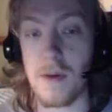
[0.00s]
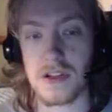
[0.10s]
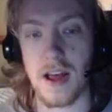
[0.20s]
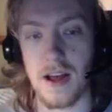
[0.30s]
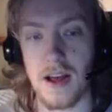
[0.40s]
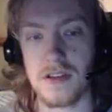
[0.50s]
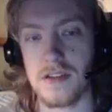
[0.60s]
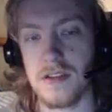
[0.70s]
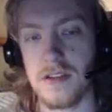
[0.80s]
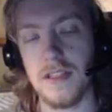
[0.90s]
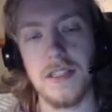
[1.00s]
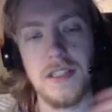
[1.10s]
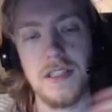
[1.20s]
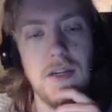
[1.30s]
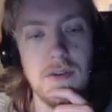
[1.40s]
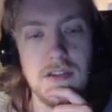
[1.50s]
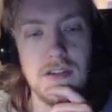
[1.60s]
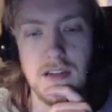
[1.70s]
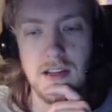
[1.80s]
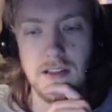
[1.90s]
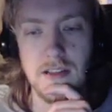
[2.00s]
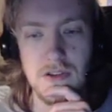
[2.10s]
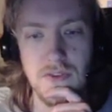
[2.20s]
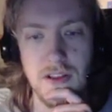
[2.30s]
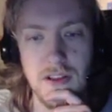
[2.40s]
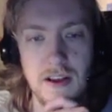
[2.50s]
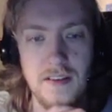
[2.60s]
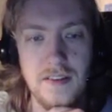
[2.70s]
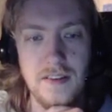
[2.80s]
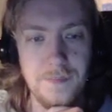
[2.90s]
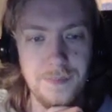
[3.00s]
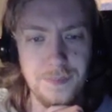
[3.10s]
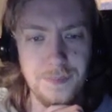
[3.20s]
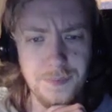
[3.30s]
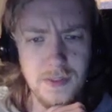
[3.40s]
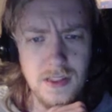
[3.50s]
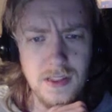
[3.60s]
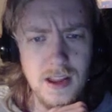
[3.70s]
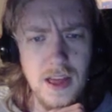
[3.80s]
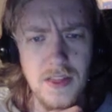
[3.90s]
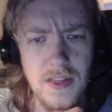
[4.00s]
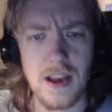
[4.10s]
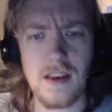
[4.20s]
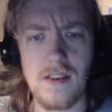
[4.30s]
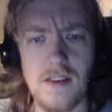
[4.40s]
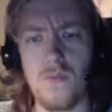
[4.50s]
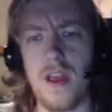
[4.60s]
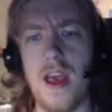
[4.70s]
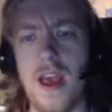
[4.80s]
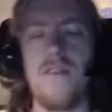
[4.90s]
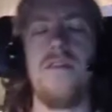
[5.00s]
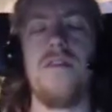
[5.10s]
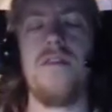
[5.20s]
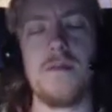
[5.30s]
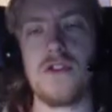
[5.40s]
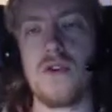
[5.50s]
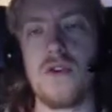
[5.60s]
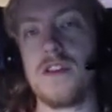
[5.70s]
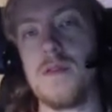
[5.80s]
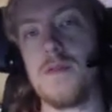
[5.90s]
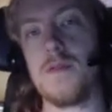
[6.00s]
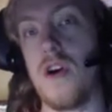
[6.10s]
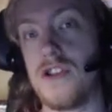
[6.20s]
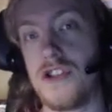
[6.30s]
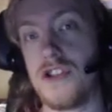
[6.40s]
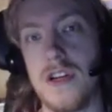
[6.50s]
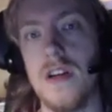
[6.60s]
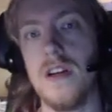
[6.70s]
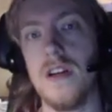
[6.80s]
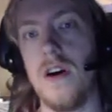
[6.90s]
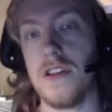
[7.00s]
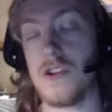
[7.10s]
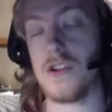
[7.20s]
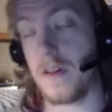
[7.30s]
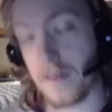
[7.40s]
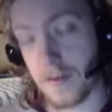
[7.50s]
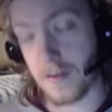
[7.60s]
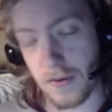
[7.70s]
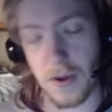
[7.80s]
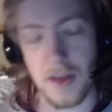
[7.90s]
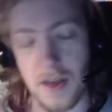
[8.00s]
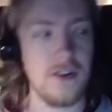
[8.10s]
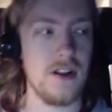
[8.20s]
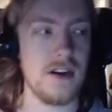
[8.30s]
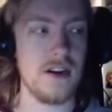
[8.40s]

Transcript: most of the house, which it looks really nice. And then we have a special Christmas brunch on the 25th, so we had that earlier